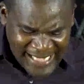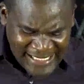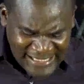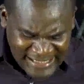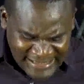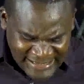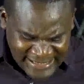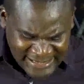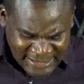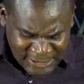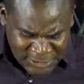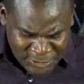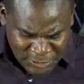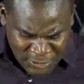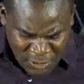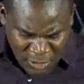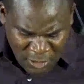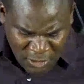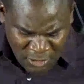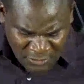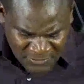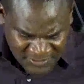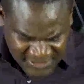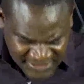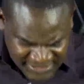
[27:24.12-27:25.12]
a great
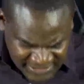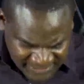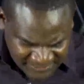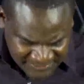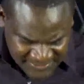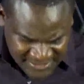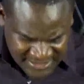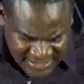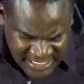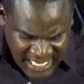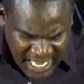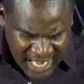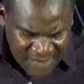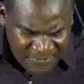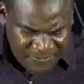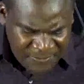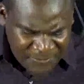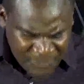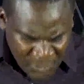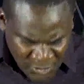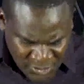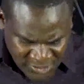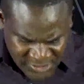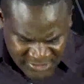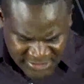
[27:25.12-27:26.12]
rock of safety, a
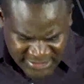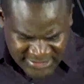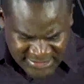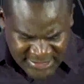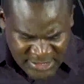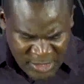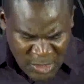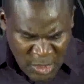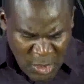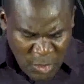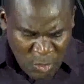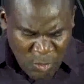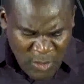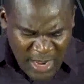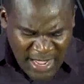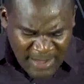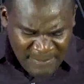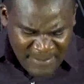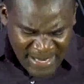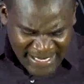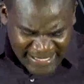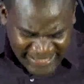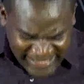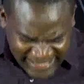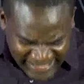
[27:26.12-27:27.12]
fortress where
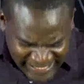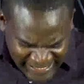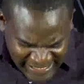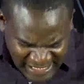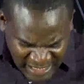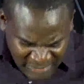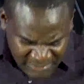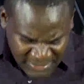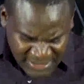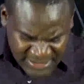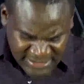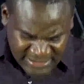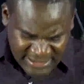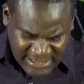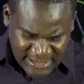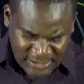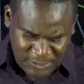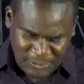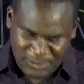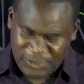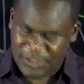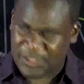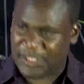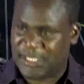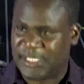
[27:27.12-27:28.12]
my enemies
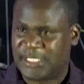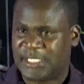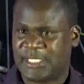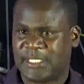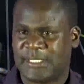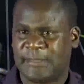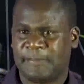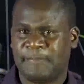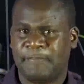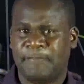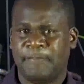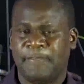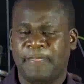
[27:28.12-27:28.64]
cannot reach.